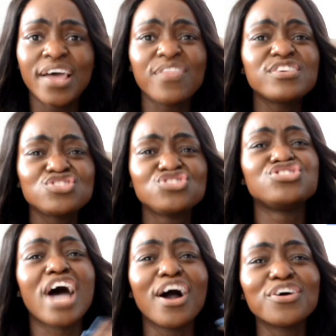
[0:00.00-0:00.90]
this
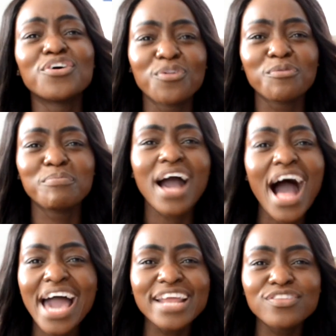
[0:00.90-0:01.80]
jungle
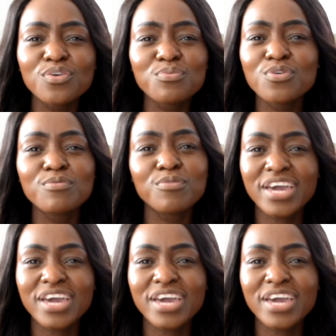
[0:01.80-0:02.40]
behind the room.